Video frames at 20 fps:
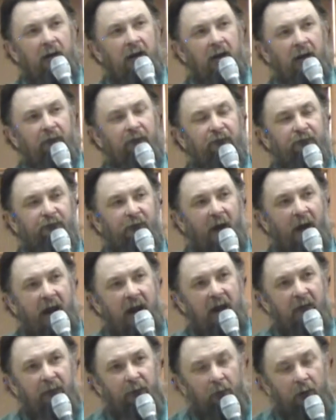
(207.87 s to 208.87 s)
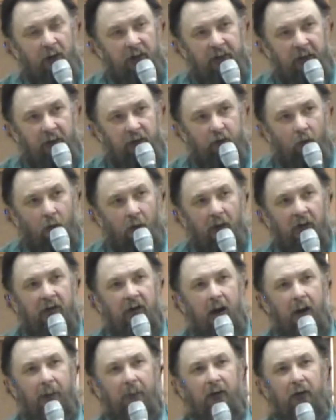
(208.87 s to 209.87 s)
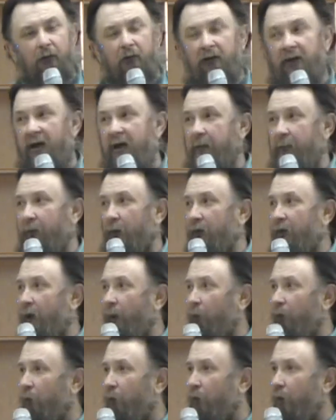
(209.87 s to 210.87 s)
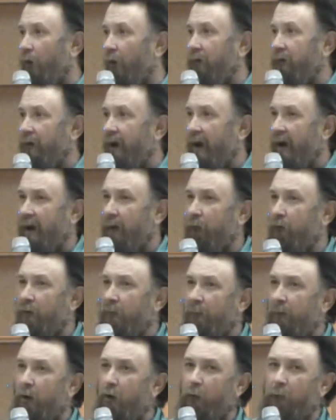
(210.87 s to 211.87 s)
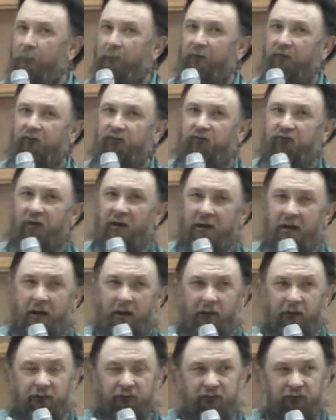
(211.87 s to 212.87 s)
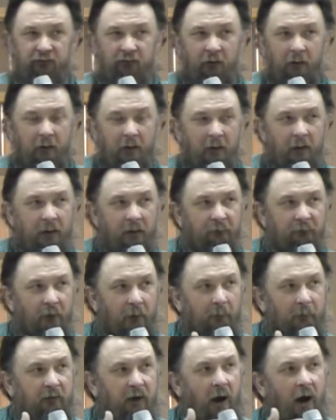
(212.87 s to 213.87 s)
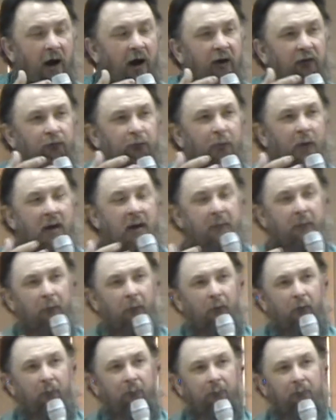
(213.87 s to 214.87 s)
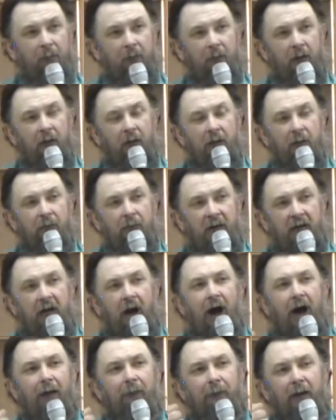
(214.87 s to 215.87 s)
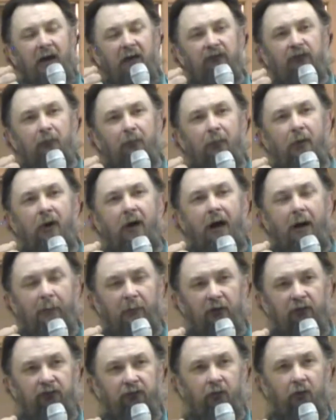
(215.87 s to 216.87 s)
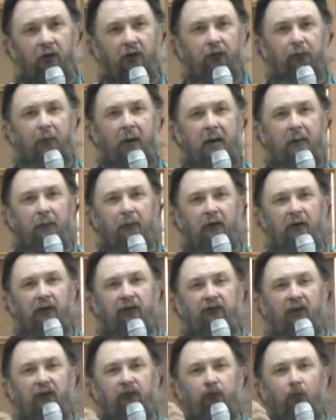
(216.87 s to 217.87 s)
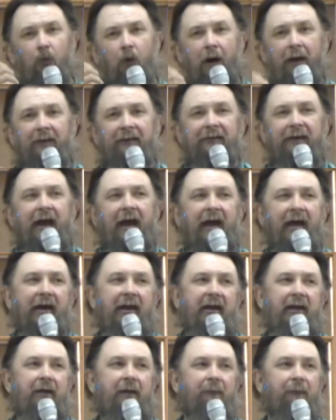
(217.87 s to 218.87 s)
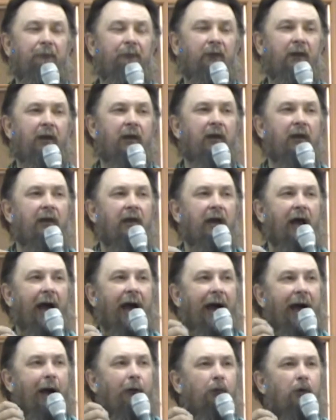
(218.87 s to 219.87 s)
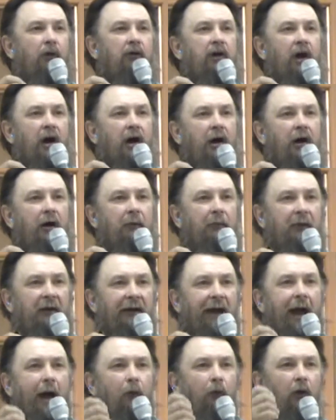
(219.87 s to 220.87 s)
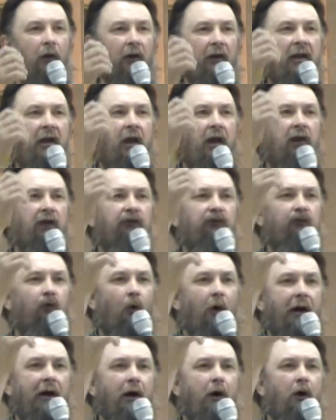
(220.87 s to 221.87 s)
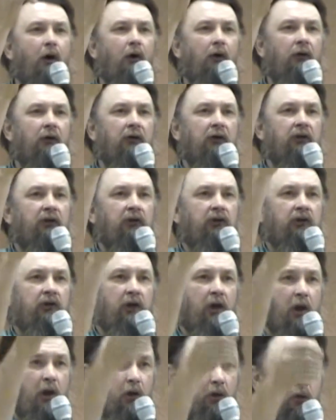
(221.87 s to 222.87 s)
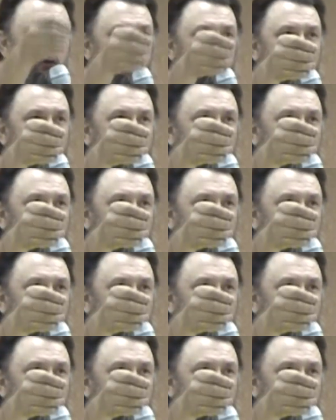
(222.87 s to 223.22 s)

in faith, looking toward a coming Redeemer that would one day remove the sins from God's people. But God makes a promise to his people. He says, one day I will come and I will indwell you